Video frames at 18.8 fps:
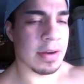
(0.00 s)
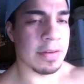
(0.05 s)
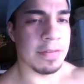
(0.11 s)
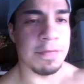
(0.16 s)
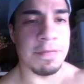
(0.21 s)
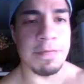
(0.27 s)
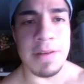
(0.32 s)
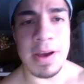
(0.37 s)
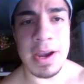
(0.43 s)

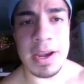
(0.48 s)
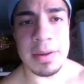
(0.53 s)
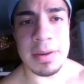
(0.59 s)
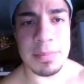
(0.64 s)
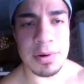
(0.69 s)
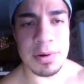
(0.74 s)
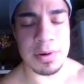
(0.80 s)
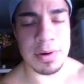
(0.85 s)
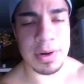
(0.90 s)

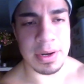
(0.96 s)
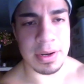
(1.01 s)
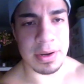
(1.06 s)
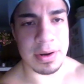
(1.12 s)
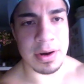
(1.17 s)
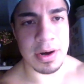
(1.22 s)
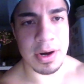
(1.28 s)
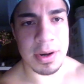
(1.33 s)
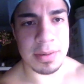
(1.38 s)
fiber in
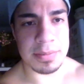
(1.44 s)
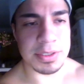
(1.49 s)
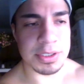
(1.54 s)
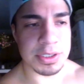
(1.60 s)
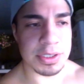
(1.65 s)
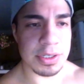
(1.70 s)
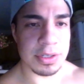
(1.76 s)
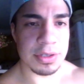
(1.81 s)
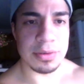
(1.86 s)
carbs,
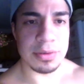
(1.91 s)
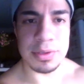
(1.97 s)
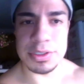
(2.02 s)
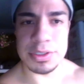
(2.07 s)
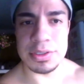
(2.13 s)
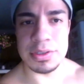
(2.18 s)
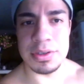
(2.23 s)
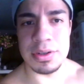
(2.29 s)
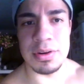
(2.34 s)
should you or
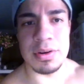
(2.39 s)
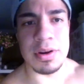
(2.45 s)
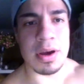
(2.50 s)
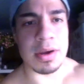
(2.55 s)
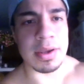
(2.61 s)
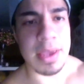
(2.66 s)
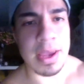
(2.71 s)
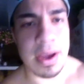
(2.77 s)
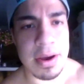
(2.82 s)
should you
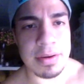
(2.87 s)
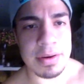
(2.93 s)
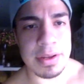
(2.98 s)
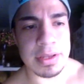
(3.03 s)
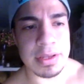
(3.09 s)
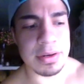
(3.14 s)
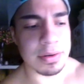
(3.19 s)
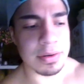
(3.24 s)
not count it,